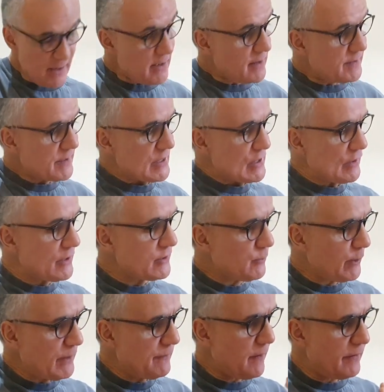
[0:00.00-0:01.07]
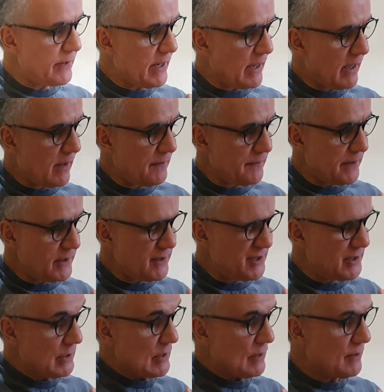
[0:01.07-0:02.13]
So you've got a
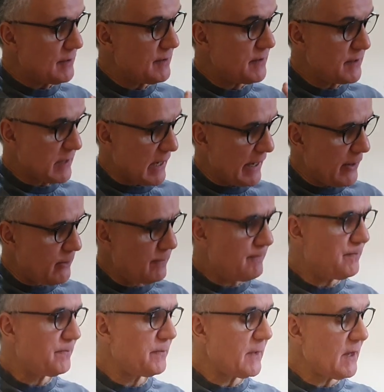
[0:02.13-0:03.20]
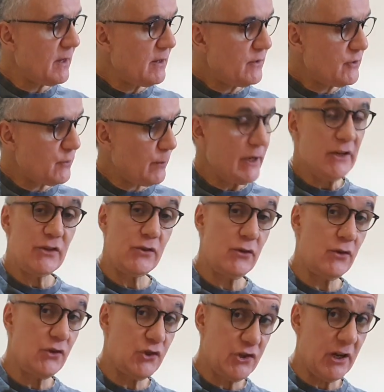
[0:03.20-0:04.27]
25.5-inch scale,
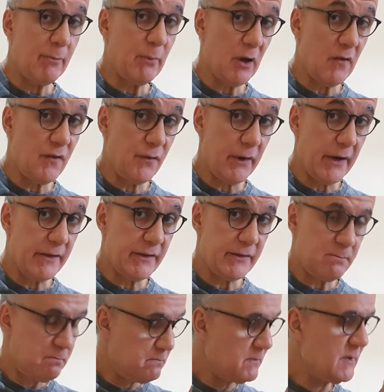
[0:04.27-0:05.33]
22 jumbo frets.